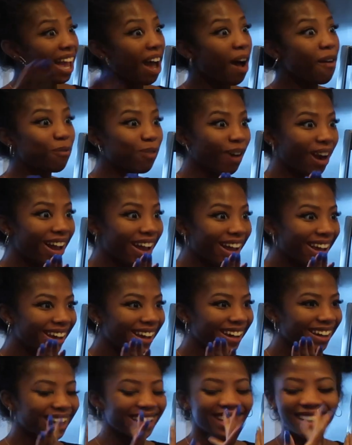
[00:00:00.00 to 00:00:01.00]

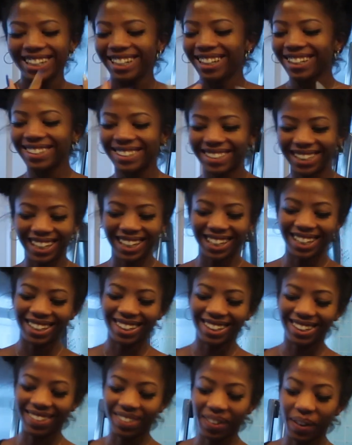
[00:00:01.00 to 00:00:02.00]
Right? I did a
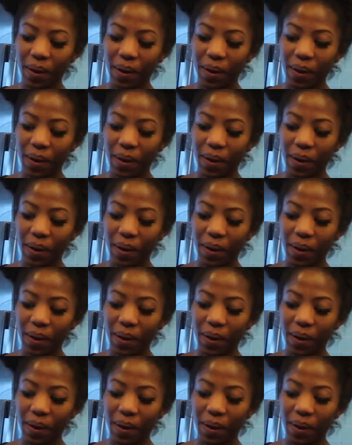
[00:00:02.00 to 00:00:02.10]
little